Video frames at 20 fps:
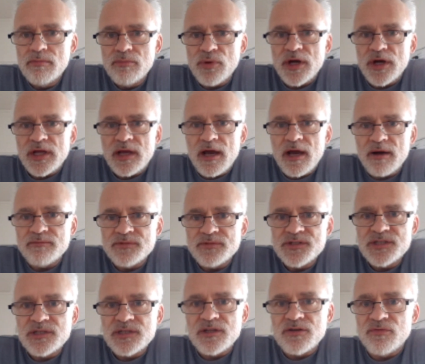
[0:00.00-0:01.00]
when it comes
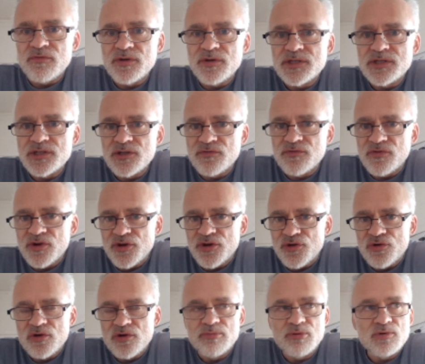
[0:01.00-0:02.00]
to the
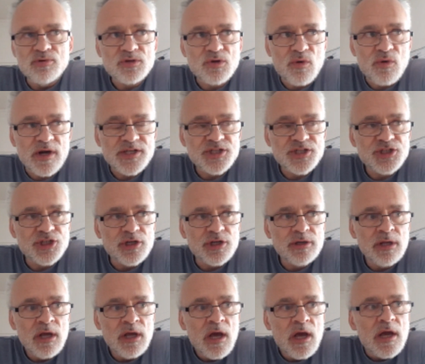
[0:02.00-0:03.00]
renewables question.